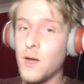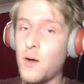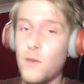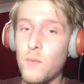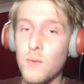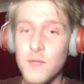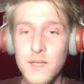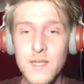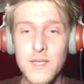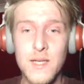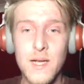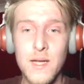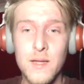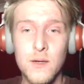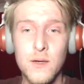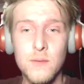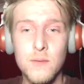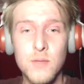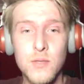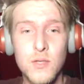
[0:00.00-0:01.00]
I want to
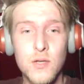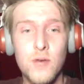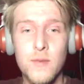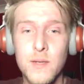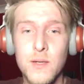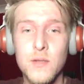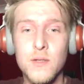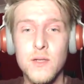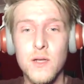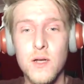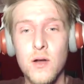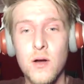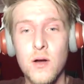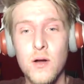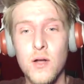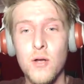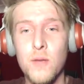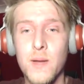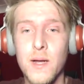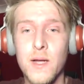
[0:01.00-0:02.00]
say that I'm sorry because I
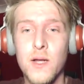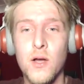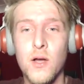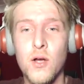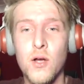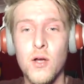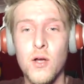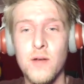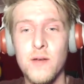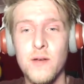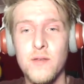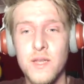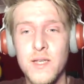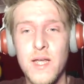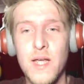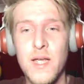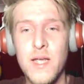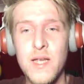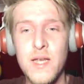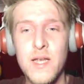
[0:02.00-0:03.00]
can't go back home after
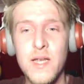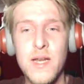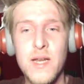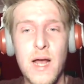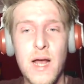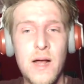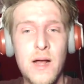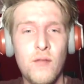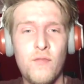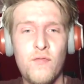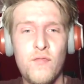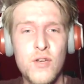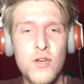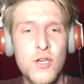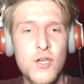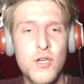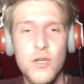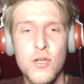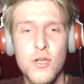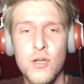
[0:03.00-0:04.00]
this Eid
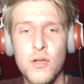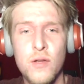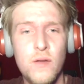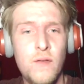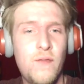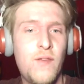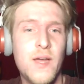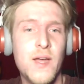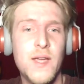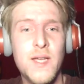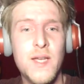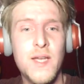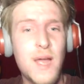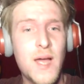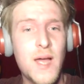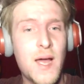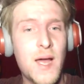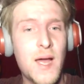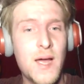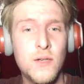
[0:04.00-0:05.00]
al-Fitr
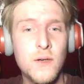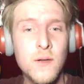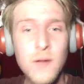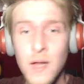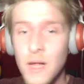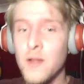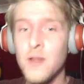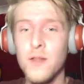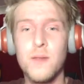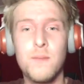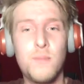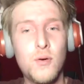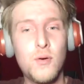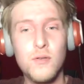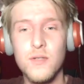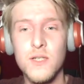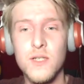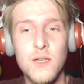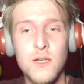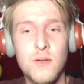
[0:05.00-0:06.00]
vacation. The
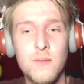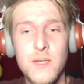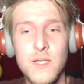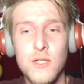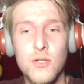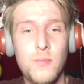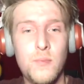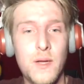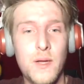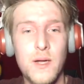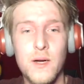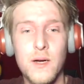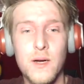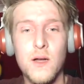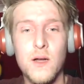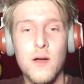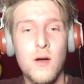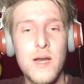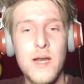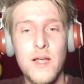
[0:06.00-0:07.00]
border is still messed up and I
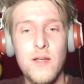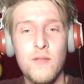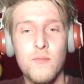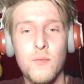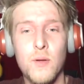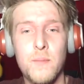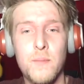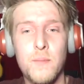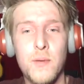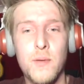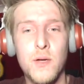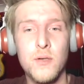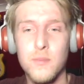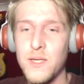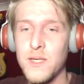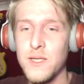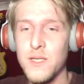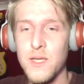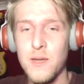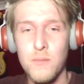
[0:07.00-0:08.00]
can't leave my post.
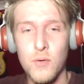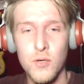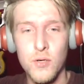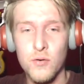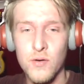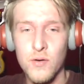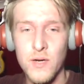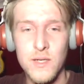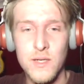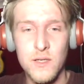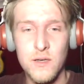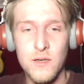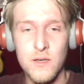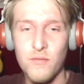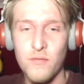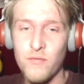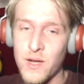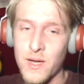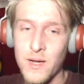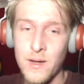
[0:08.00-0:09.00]
Please send my greetings to
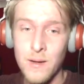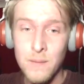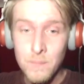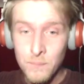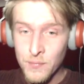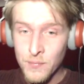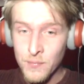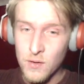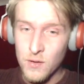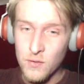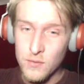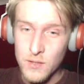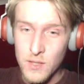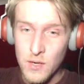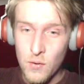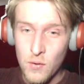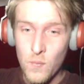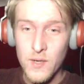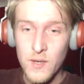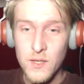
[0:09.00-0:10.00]
Faka.
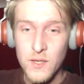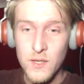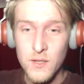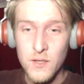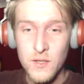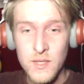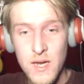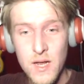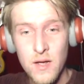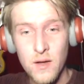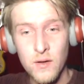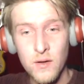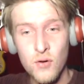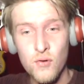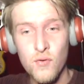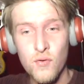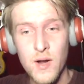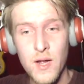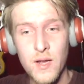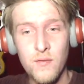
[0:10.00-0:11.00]
Also, when you see her
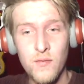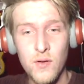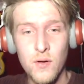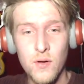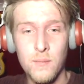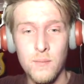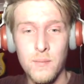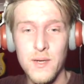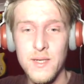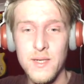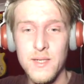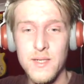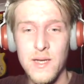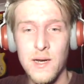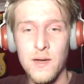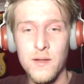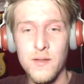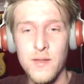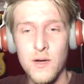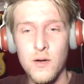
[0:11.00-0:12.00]
graveyard, please
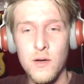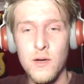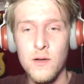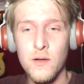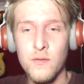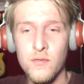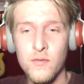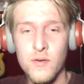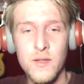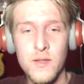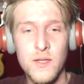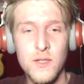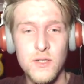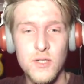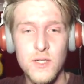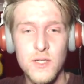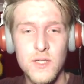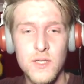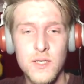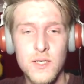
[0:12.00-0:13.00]
tell her that I love her and that
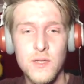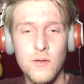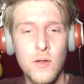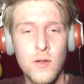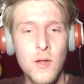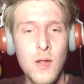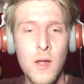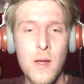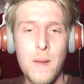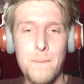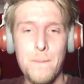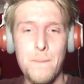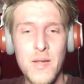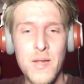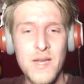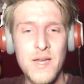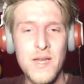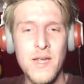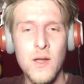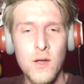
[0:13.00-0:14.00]
she still
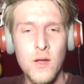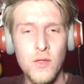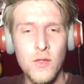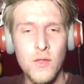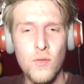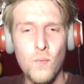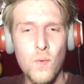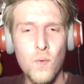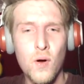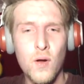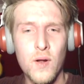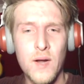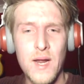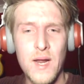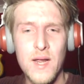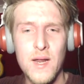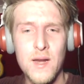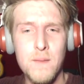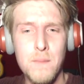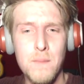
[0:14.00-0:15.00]
be the
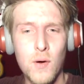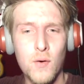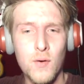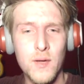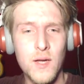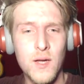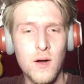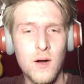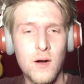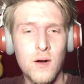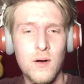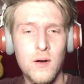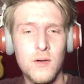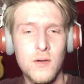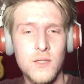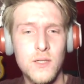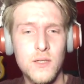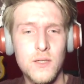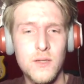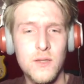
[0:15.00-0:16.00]
one in my
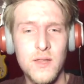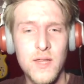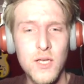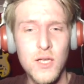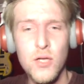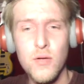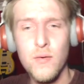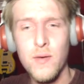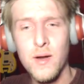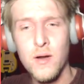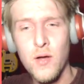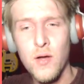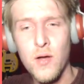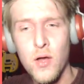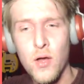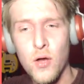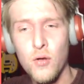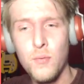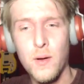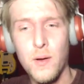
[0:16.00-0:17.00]
heart. Thank you and I
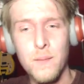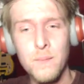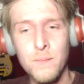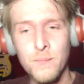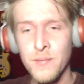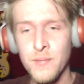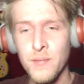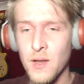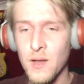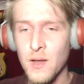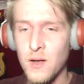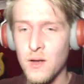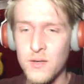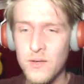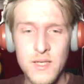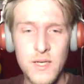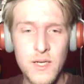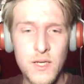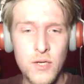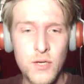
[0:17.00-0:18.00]
hope I
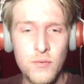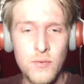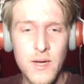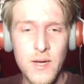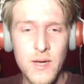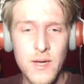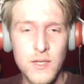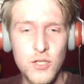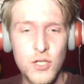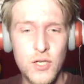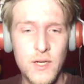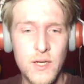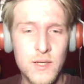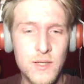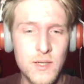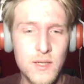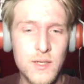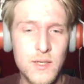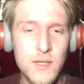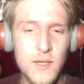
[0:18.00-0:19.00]
see you next
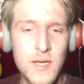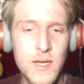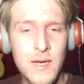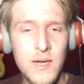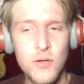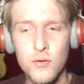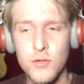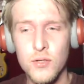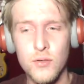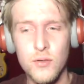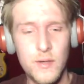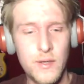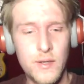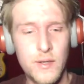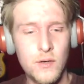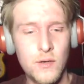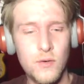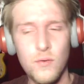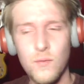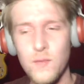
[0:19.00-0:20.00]
year. Sincerely, your
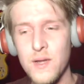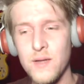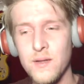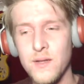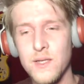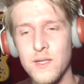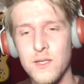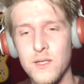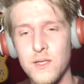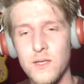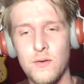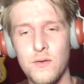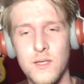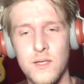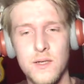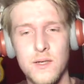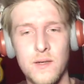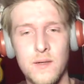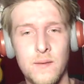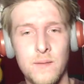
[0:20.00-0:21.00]
son-in-law. Well, that's
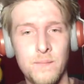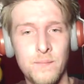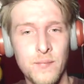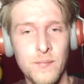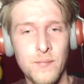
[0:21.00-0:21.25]
nice, isn't it?